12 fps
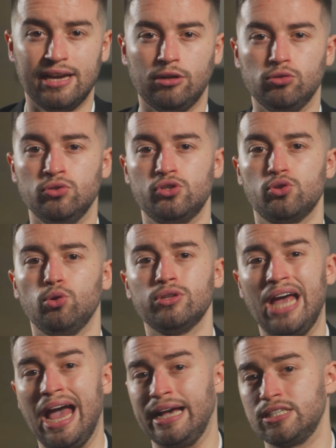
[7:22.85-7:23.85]
and consult
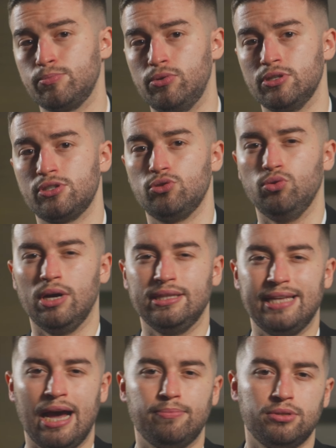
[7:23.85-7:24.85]
experts to
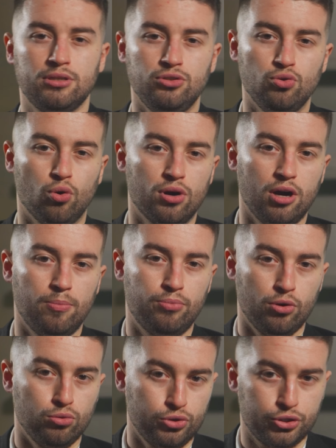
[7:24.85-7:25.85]
adapt your
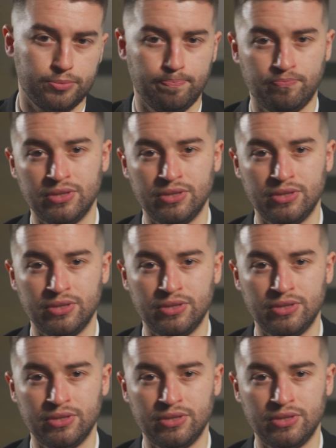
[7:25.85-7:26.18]
approach.